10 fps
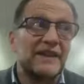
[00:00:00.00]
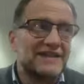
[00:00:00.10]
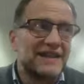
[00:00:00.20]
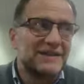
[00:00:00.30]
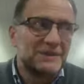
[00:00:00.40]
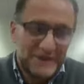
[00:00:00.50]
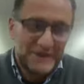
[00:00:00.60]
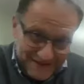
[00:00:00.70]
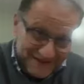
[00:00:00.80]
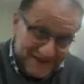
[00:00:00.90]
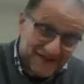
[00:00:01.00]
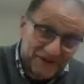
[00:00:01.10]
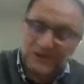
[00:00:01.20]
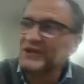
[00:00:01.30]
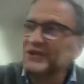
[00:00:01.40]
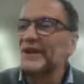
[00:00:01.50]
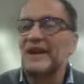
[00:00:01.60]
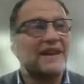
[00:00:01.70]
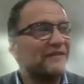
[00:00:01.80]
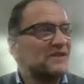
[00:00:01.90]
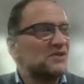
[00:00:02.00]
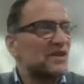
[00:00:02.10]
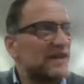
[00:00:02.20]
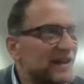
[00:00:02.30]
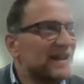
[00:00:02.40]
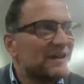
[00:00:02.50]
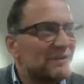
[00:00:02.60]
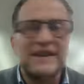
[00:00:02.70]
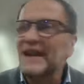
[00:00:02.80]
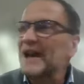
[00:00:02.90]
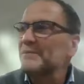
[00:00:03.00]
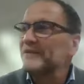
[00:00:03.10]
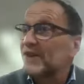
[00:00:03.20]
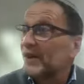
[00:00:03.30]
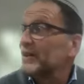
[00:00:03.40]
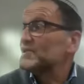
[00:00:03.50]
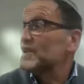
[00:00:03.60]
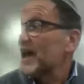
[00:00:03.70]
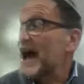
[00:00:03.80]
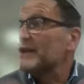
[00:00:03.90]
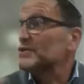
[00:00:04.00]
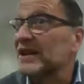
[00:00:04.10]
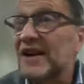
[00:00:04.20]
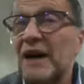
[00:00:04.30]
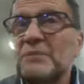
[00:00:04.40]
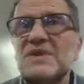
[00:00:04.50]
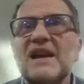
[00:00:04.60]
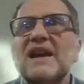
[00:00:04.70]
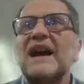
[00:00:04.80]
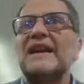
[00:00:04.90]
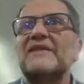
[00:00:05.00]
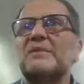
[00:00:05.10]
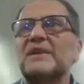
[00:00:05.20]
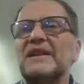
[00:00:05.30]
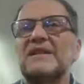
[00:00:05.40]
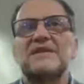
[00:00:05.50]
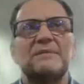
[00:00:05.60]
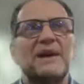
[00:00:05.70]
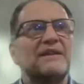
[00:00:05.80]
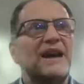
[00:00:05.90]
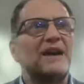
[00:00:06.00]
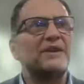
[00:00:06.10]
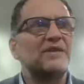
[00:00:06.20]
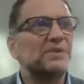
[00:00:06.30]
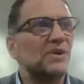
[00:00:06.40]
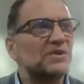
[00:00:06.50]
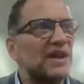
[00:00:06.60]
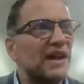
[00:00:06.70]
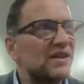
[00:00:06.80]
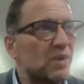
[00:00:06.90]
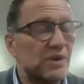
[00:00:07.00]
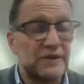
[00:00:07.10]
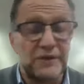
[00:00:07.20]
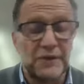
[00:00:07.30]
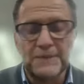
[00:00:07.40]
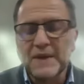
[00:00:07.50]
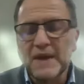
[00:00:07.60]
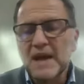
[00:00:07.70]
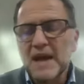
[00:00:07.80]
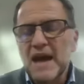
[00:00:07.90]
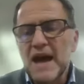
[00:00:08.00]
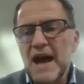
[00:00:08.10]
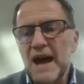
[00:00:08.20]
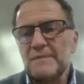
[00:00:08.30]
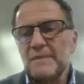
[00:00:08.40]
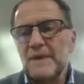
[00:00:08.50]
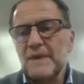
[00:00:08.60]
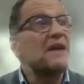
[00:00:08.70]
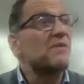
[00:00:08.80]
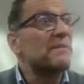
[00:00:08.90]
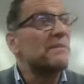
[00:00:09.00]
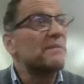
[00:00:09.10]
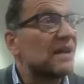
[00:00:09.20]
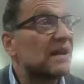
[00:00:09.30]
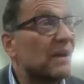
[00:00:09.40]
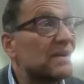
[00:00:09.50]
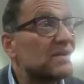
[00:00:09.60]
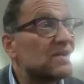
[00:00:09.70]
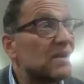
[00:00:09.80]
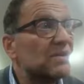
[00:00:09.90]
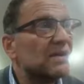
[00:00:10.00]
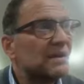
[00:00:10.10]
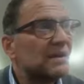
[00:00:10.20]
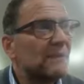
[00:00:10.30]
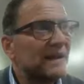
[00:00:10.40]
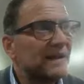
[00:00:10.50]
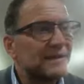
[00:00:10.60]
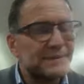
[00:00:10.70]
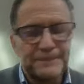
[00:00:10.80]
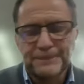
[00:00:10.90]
They stand up and they, they, want to do it. And then eventually, when they get a bit of courage, out it comes and everybody gives them a round of applause and it's wonderful. Um, and then we're meant to go into Magid.